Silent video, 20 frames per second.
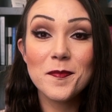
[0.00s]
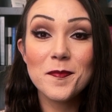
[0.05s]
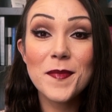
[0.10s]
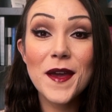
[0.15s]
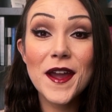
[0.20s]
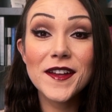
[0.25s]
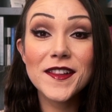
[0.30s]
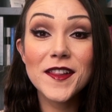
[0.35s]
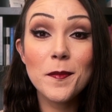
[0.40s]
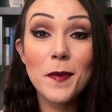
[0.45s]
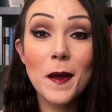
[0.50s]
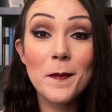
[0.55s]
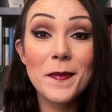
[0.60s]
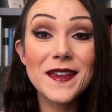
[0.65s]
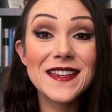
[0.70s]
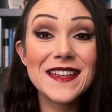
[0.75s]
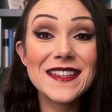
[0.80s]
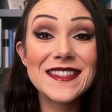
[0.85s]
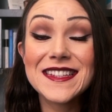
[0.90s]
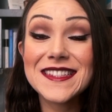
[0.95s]
Parallel
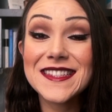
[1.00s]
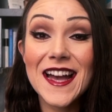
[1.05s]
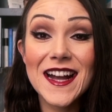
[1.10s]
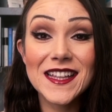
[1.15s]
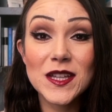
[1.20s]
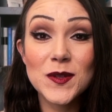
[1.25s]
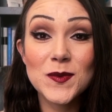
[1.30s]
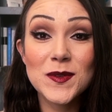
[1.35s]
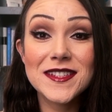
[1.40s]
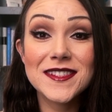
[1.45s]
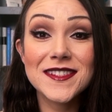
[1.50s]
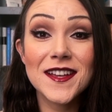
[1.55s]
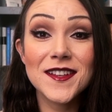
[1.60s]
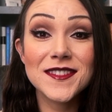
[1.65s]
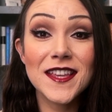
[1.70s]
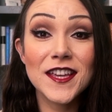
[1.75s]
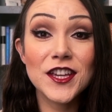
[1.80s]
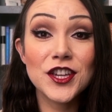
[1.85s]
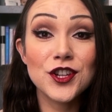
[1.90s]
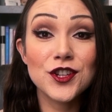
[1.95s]
pumping is exactly what it
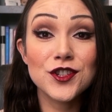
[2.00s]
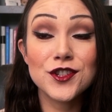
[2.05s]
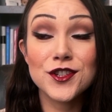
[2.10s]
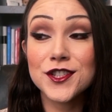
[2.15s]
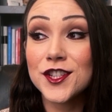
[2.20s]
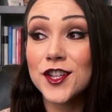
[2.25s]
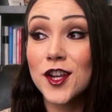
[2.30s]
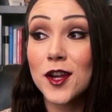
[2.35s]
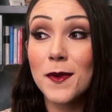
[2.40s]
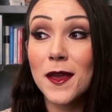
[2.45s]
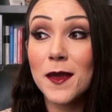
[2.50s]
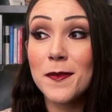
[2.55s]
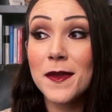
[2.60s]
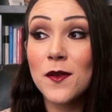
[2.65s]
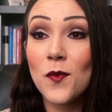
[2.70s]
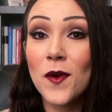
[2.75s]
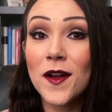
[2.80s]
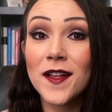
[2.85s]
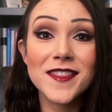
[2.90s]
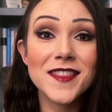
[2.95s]
sounds like. You're nursing your
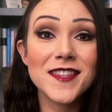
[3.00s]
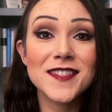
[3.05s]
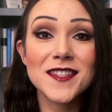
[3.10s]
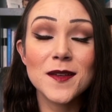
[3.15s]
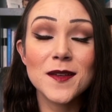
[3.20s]
baby while at the same